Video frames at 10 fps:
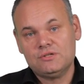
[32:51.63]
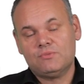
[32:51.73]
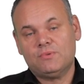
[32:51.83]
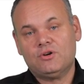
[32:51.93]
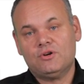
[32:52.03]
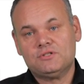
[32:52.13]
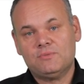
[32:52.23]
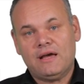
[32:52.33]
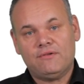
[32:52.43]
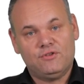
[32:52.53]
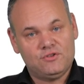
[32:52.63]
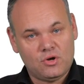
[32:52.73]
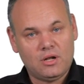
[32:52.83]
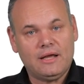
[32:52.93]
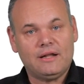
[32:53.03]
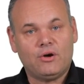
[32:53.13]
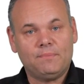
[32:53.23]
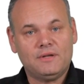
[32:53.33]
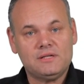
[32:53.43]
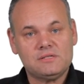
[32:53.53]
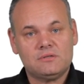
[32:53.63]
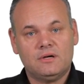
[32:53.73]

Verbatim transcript: So because we have these early adopters,